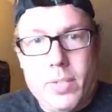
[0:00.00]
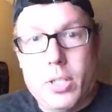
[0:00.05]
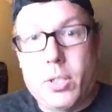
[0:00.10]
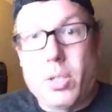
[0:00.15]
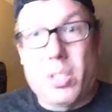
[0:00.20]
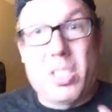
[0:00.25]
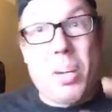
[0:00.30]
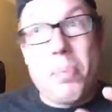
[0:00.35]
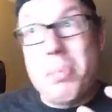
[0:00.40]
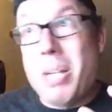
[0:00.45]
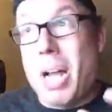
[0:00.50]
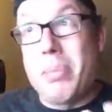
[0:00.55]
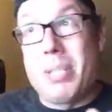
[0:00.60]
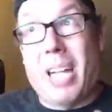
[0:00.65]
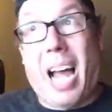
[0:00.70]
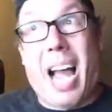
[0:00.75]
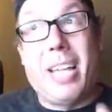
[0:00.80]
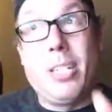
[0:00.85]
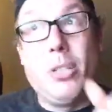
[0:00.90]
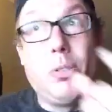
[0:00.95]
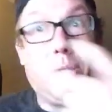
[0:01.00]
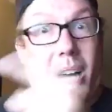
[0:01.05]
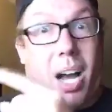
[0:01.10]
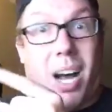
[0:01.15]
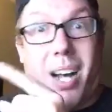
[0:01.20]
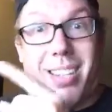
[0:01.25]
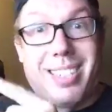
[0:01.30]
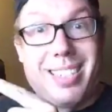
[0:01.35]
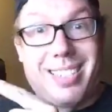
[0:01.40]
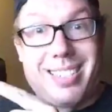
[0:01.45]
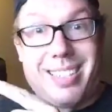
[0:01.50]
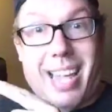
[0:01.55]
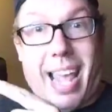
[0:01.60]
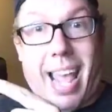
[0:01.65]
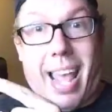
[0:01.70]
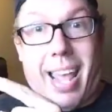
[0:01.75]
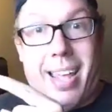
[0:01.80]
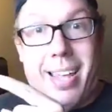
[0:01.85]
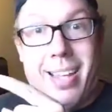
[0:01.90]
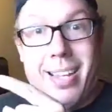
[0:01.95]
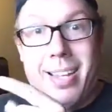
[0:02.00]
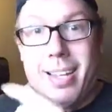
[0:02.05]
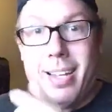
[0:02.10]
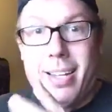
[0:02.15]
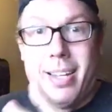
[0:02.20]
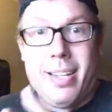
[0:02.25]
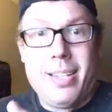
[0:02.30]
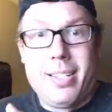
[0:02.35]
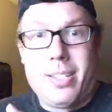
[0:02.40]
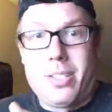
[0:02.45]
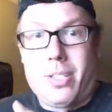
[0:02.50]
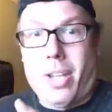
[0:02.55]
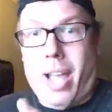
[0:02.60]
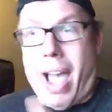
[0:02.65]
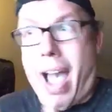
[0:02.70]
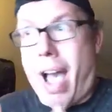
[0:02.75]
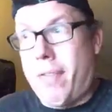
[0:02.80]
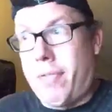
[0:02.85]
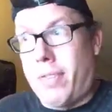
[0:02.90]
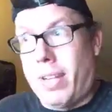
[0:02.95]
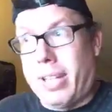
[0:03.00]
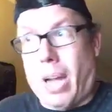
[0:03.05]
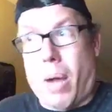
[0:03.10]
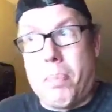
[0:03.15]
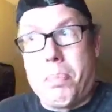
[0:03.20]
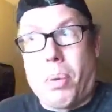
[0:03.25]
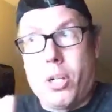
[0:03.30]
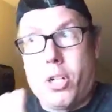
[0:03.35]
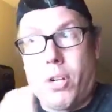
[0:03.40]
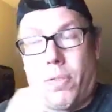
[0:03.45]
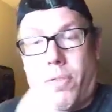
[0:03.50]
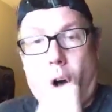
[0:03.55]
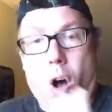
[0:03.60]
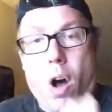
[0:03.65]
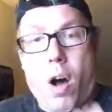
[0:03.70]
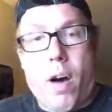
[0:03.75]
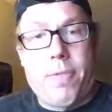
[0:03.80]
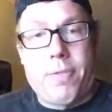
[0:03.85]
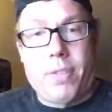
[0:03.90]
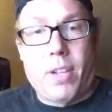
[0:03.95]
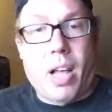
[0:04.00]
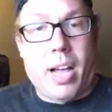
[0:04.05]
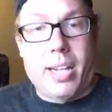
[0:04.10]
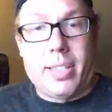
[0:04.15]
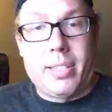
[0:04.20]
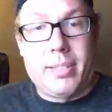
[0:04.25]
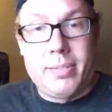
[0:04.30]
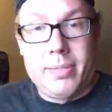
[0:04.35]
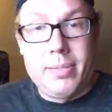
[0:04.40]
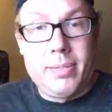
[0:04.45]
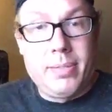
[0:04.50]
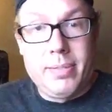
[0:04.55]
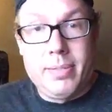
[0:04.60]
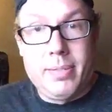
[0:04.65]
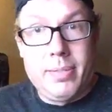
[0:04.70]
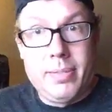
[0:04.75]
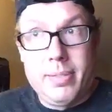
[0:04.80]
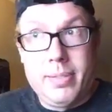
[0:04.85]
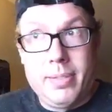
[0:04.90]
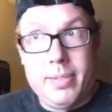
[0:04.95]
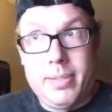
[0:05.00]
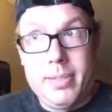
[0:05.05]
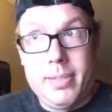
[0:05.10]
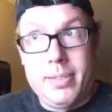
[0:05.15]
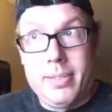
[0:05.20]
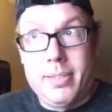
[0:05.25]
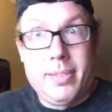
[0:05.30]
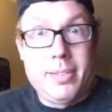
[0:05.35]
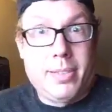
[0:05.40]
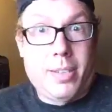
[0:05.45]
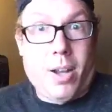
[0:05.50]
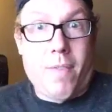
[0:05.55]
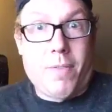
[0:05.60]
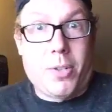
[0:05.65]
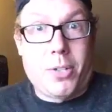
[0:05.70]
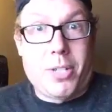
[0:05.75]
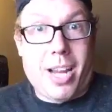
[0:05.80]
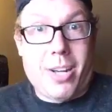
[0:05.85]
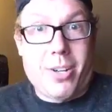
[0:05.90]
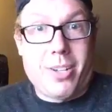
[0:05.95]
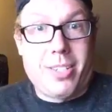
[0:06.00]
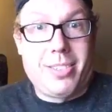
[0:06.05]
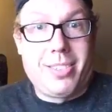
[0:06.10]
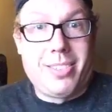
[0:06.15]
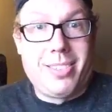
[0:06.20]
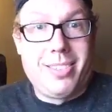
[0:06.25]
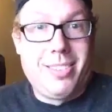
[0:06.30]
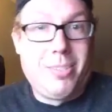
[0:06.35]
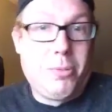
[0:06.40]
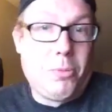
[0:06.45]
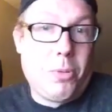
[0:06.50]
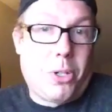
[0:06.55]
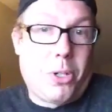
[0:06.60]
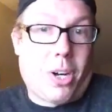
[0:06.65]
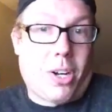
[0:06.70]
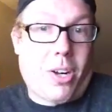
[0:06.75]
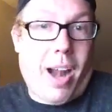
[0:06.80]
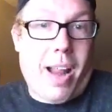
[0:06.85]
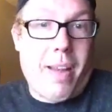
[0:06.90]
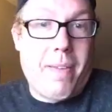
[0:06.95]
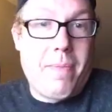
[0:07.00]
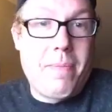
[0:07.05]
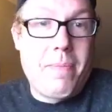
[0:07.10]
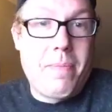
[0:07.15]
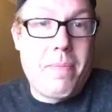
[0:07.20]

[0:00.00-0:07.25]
So sometimes I use on this day to have like a bunch of offline conversations, which are great.